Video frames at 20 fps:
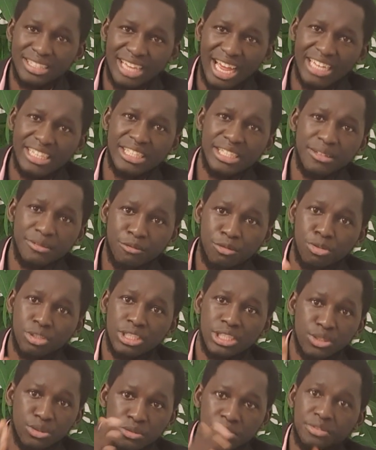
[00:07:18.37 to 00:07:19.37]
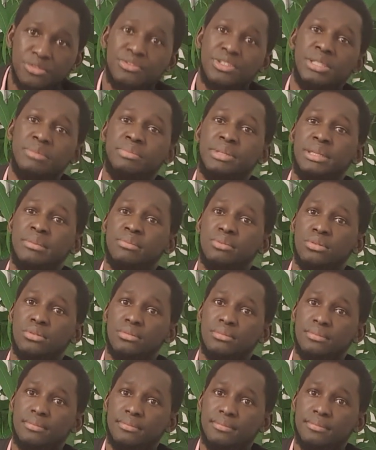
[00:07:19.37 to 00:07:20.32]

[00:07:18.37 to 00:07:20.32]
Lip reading: 30, 40 to 50 people.